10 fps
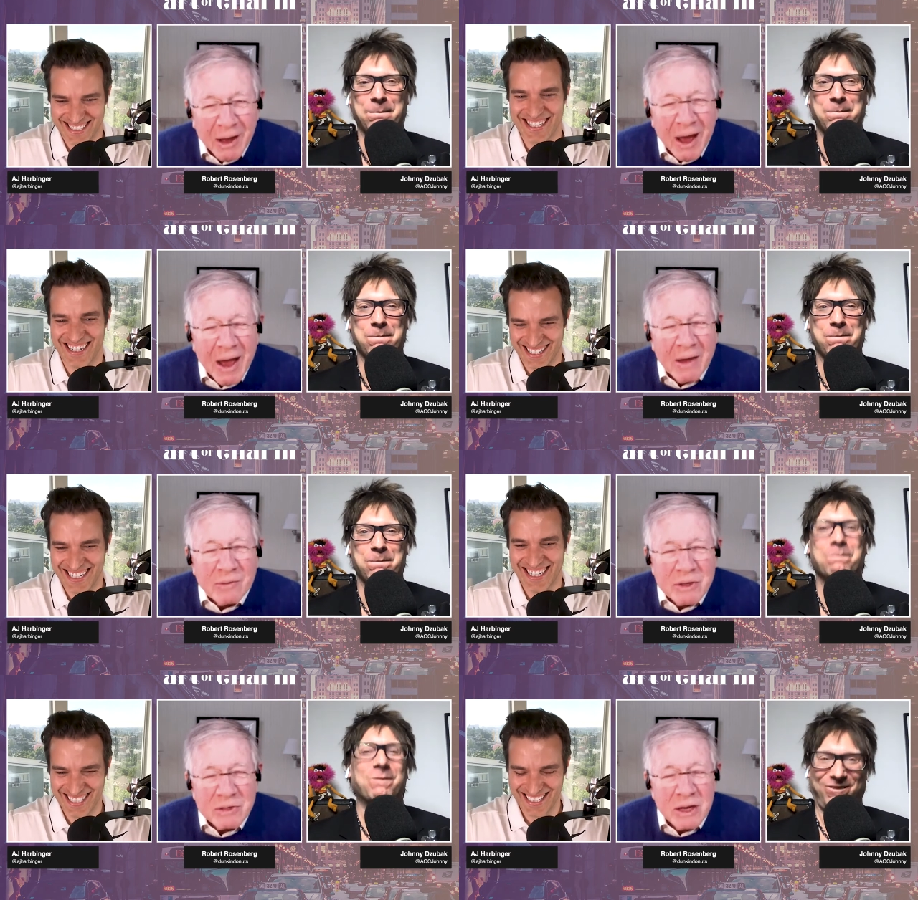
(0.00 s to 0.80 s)
Speaker 1: I have
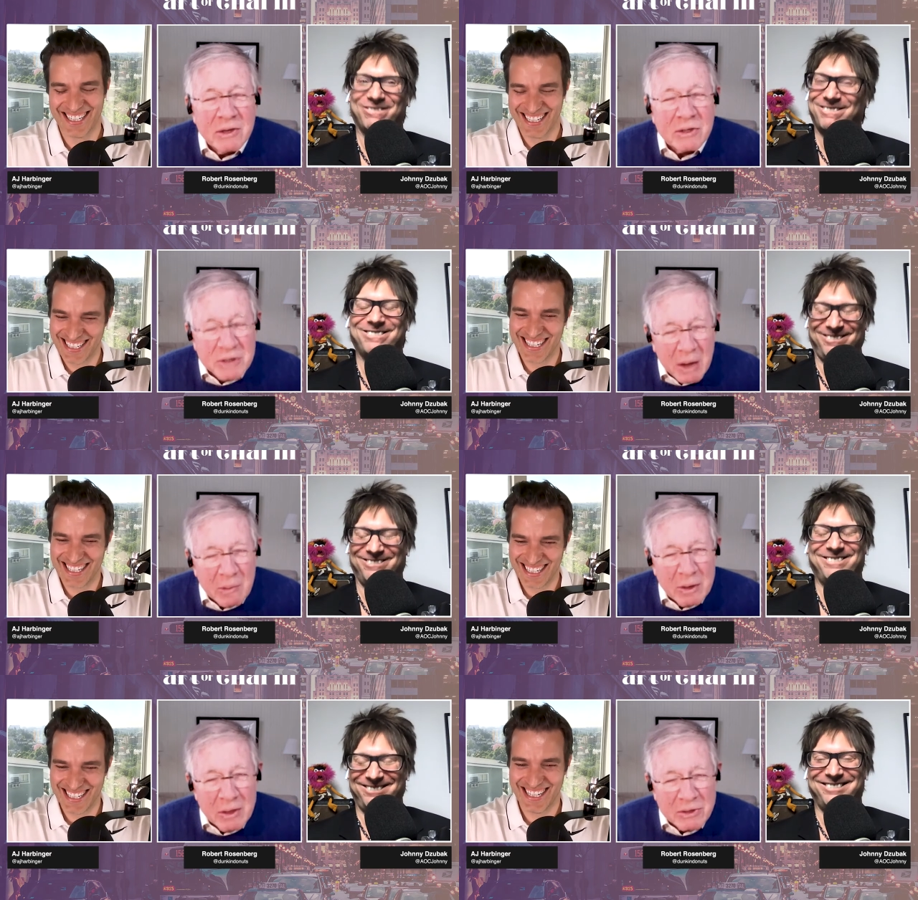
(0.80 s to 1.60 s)
to say, you
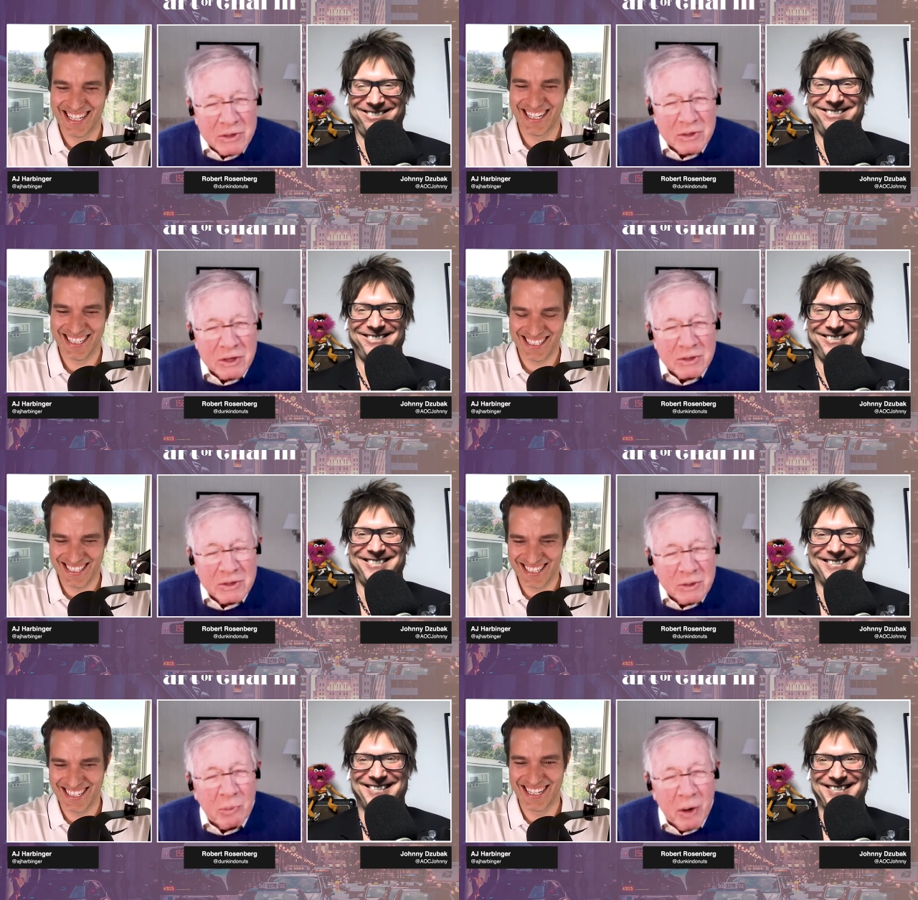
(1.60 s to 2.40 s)
stumped me. This is this
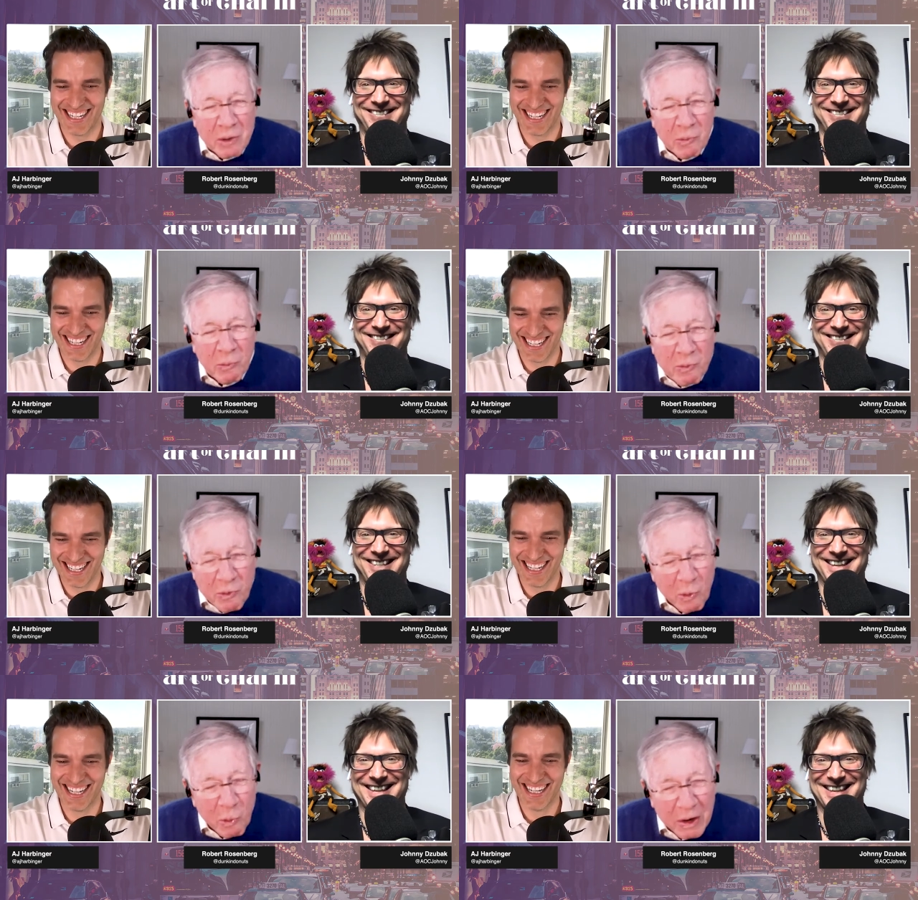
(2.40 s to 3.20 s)
is a brand
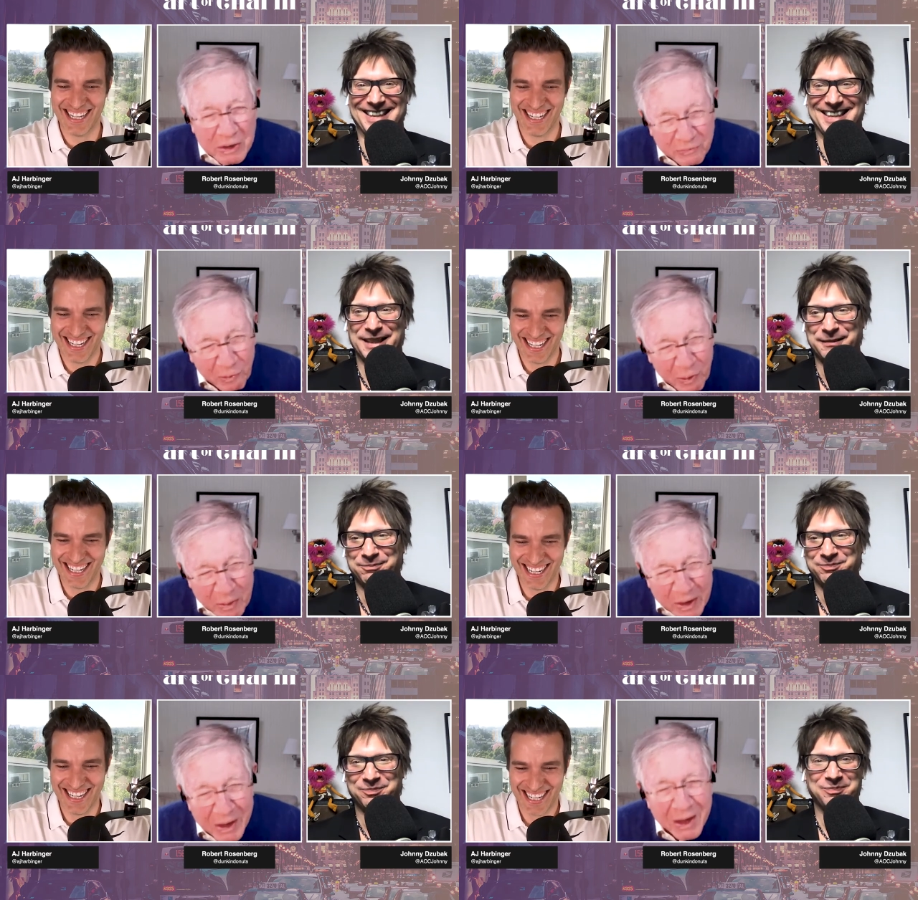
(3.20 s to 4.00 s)
new one for
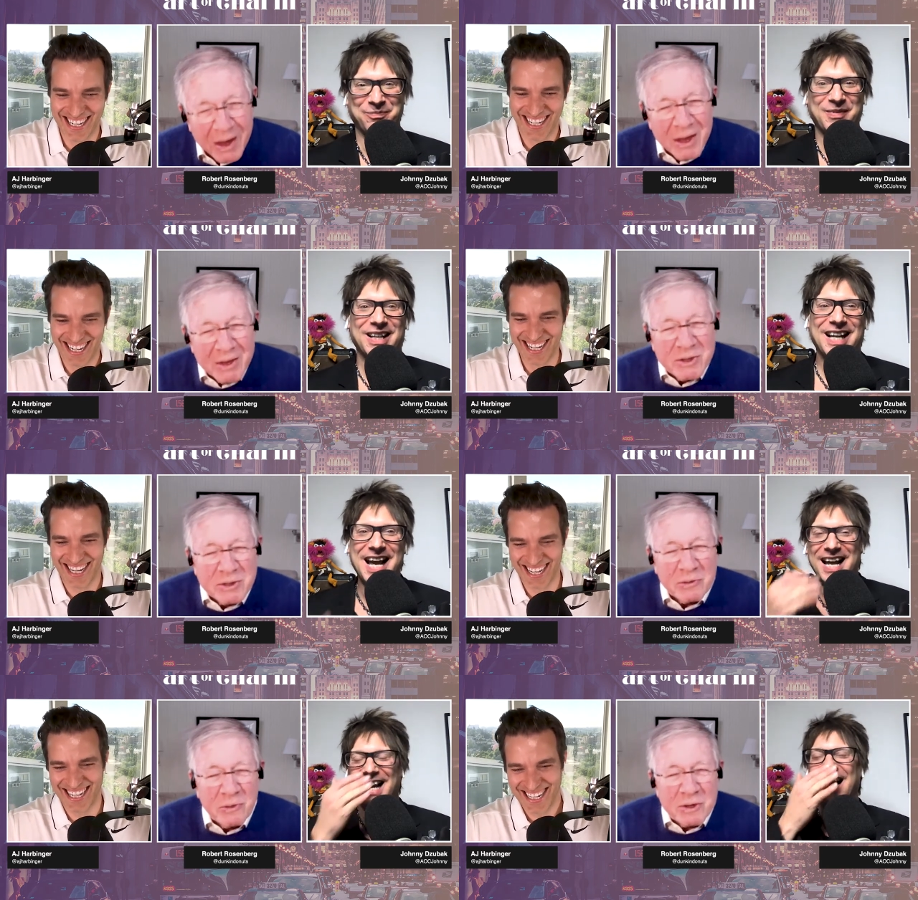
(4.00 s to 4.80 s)
me. This is
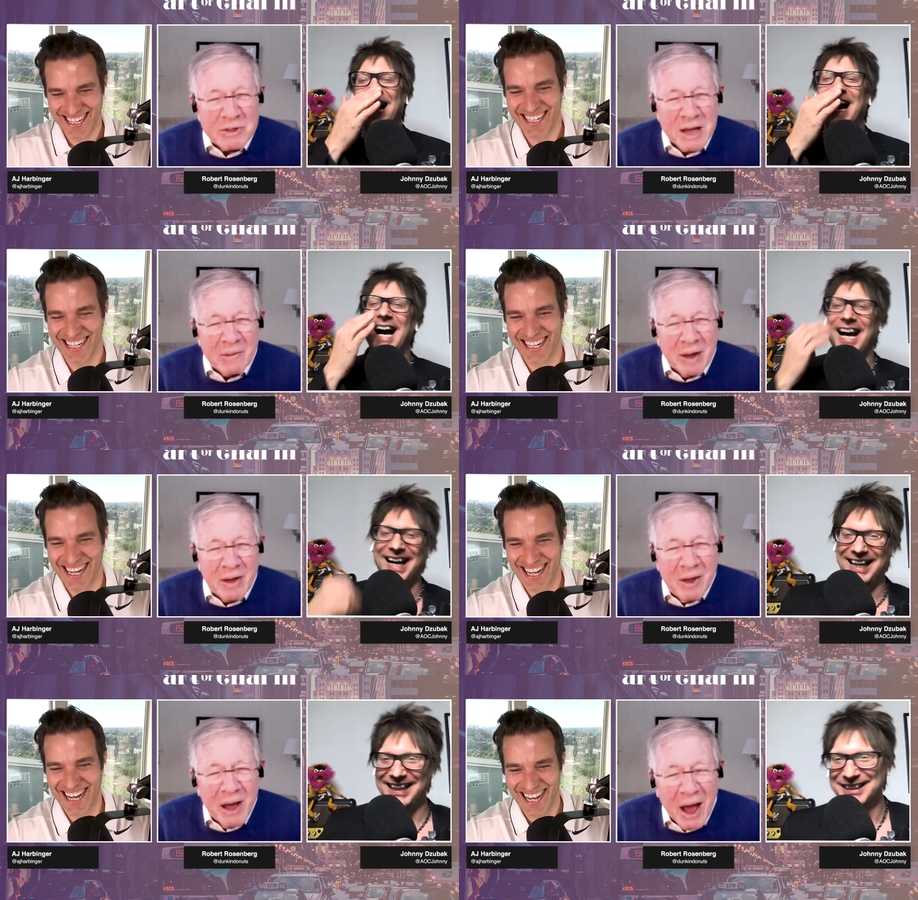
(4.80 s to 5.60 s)
the first time
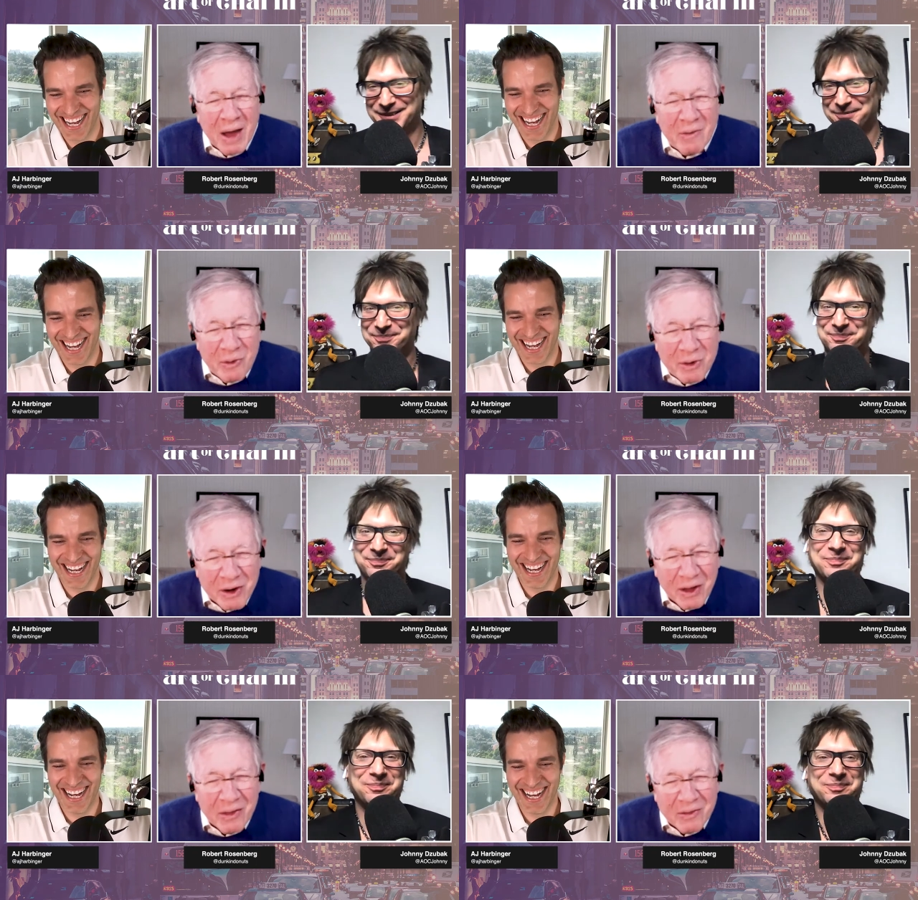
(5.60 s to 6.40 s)
I've I've
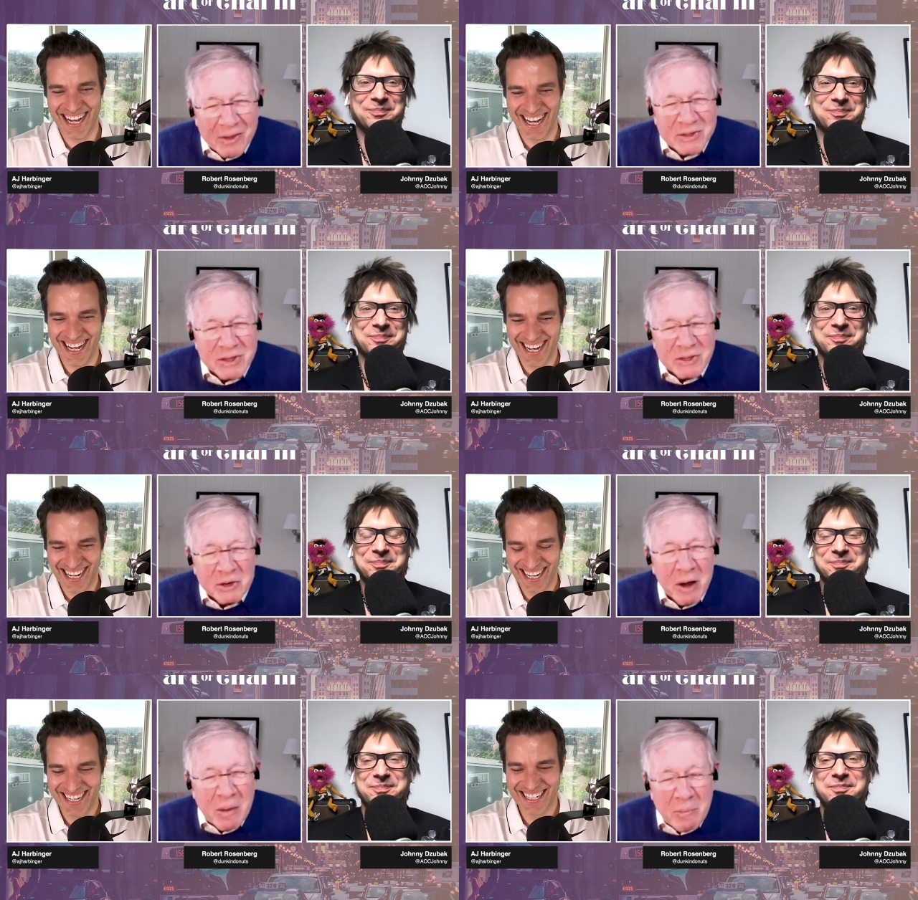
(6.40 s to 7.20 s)
heard of this as a
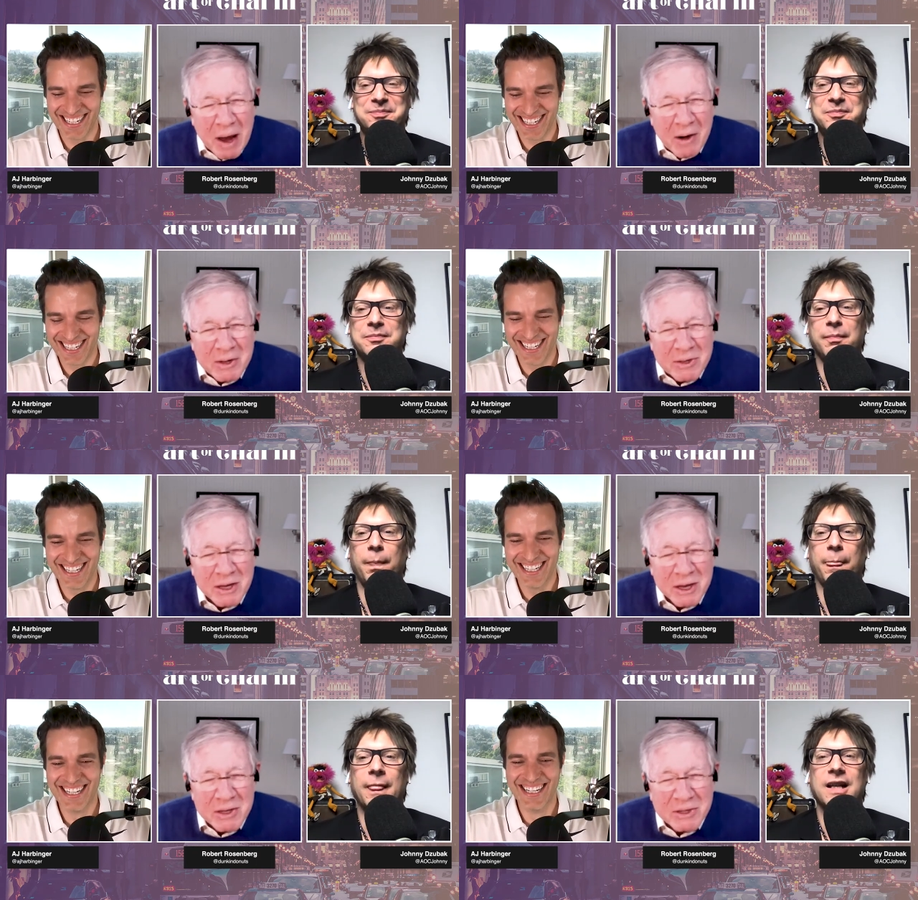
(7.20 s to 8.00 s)
grandparent's
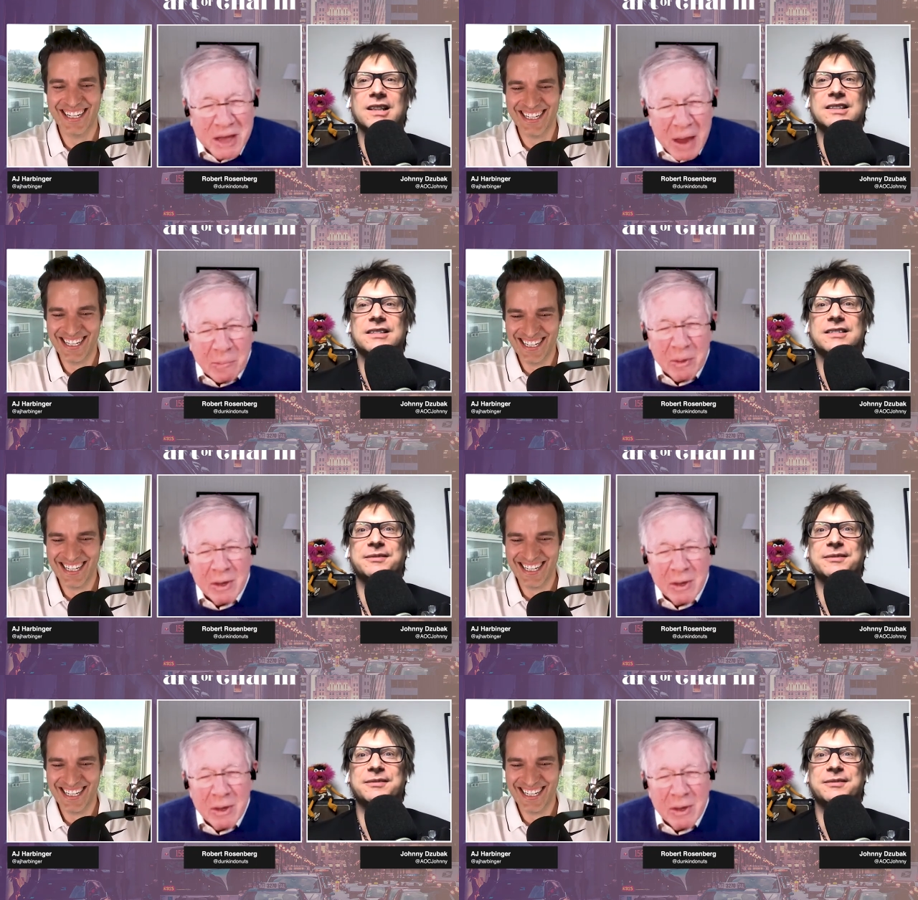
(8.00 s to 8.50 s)
escape.